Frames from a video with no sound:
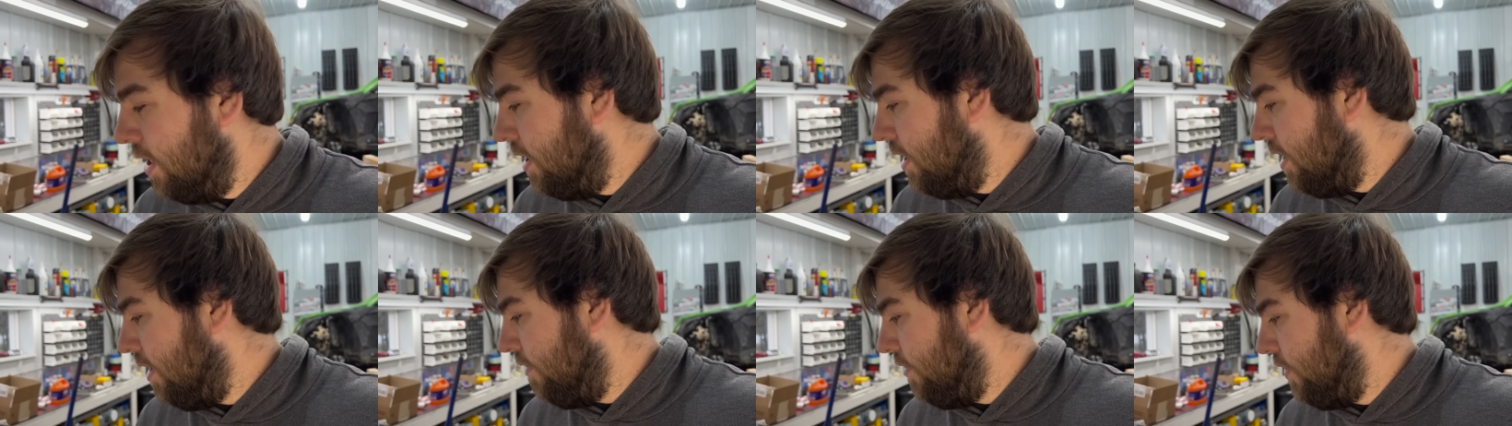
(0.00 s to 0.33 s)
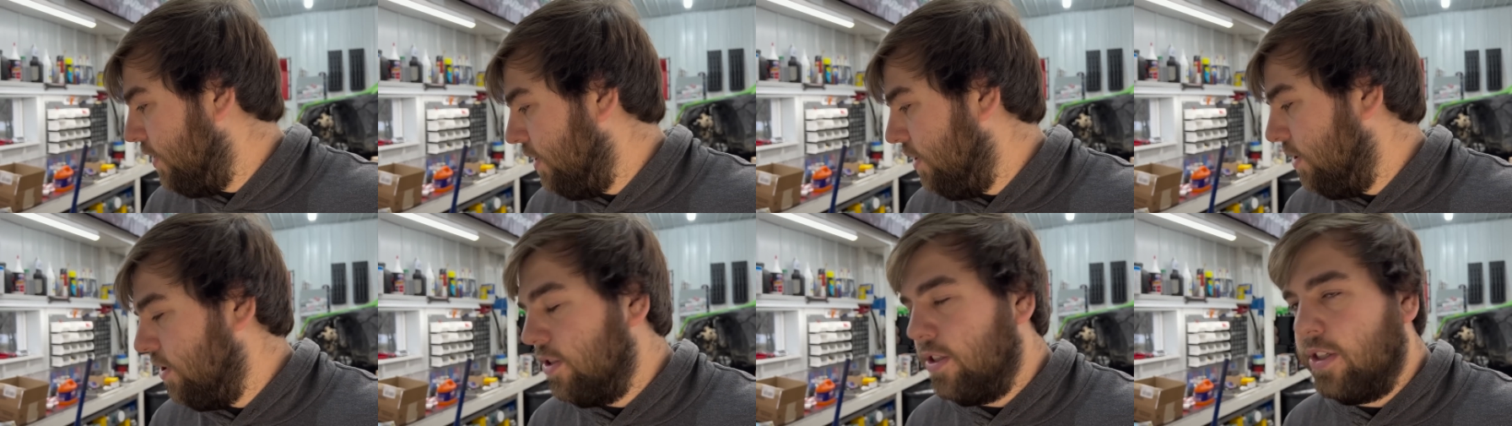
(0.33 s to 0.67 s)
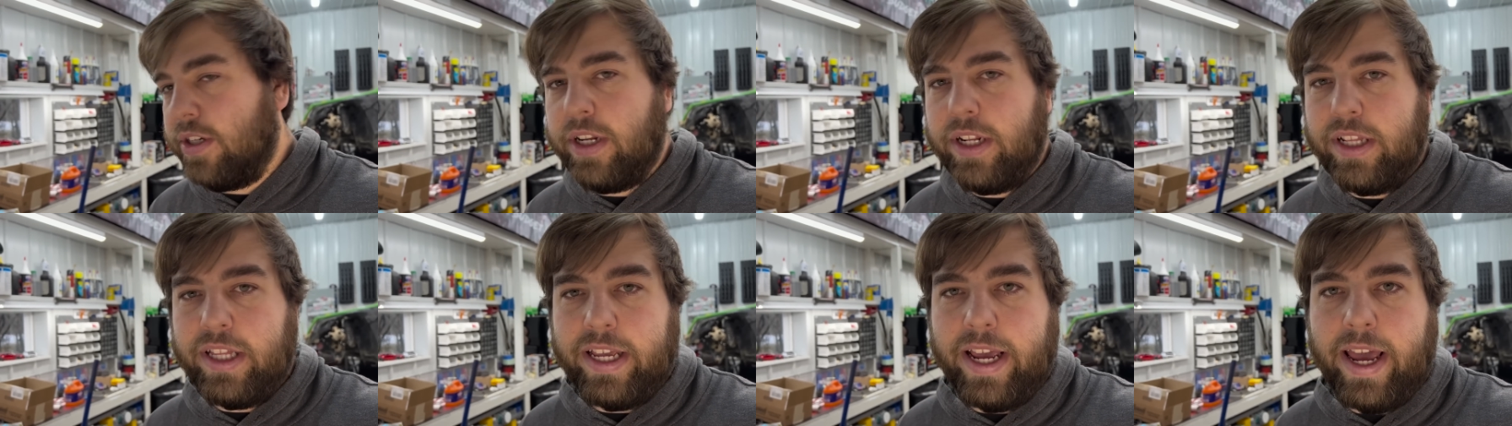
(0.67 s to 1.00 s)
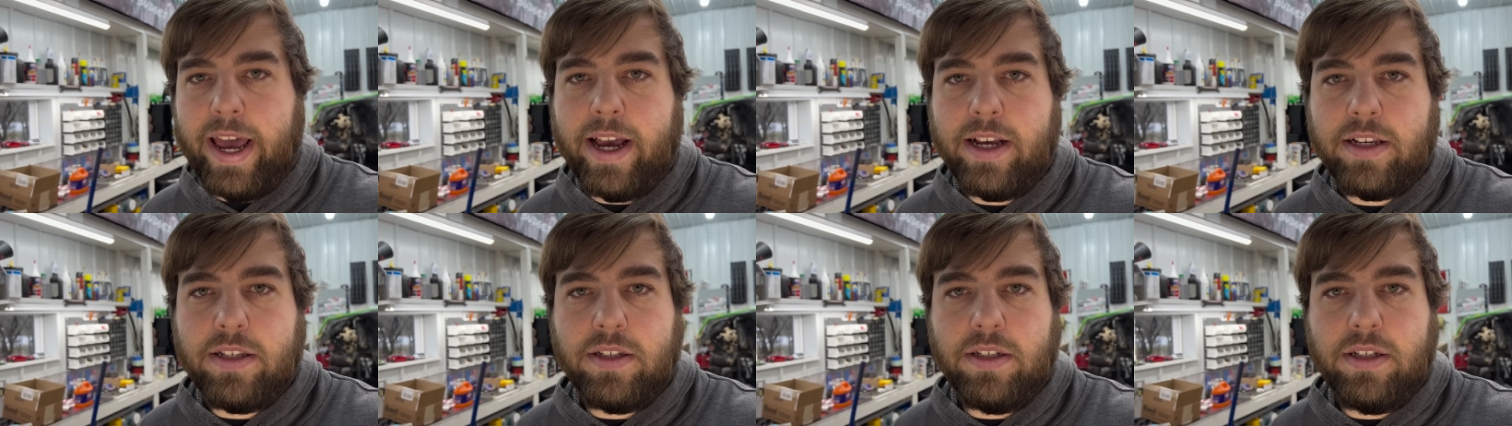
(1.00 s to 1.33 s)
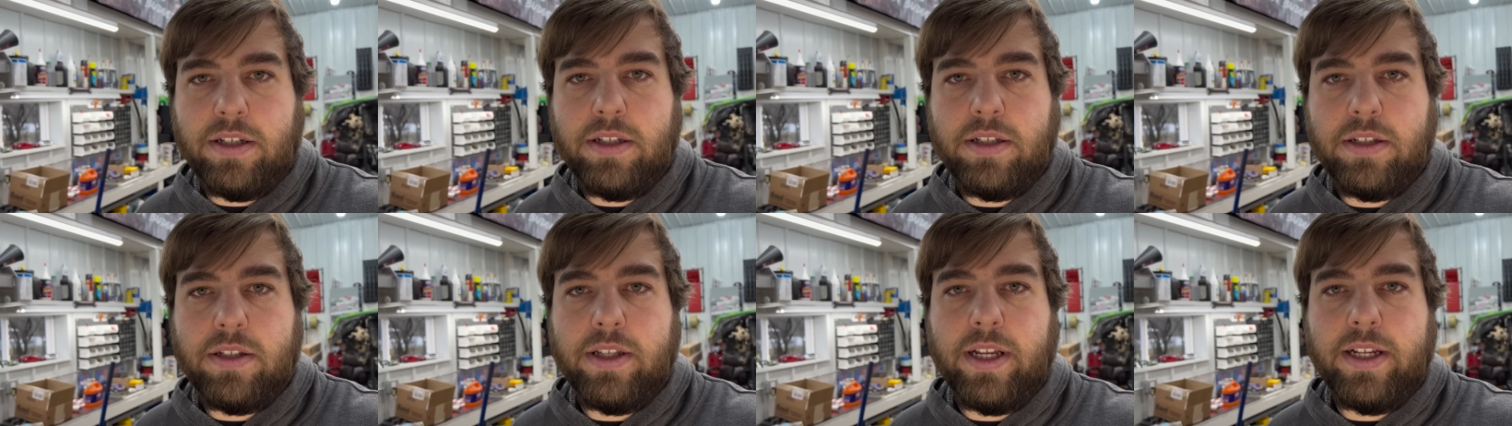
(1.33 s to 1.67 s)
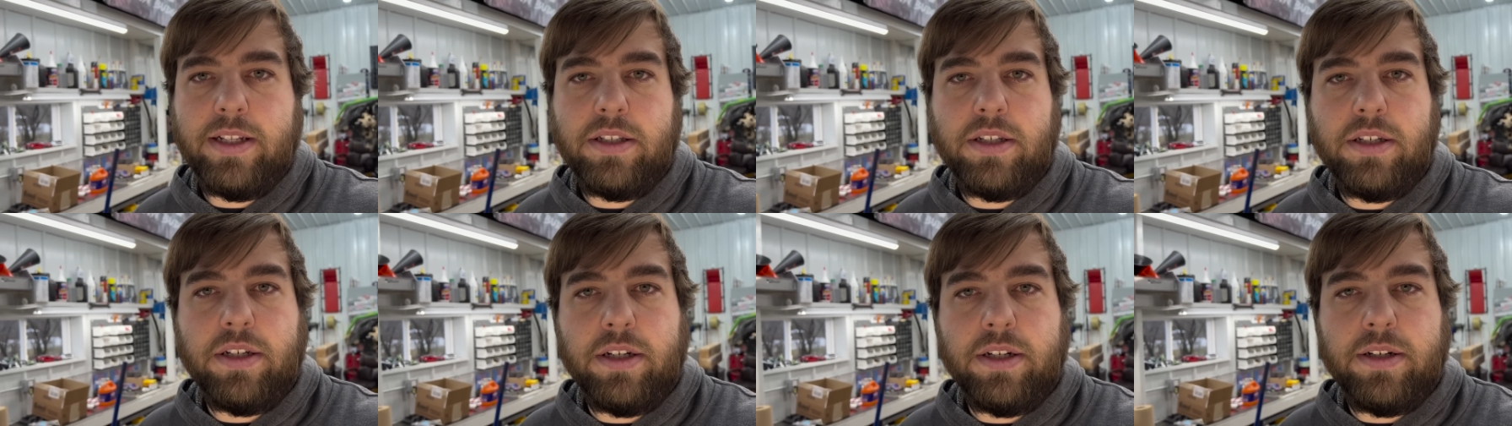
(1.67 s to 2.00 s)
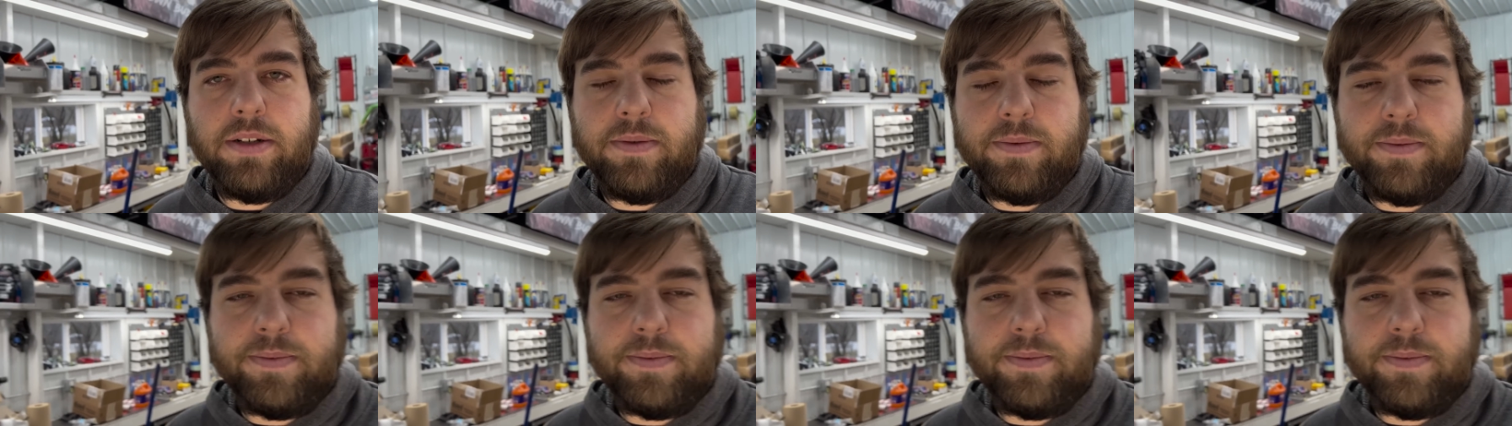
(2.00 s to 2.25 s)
Everything looks good on the axle, so that's good.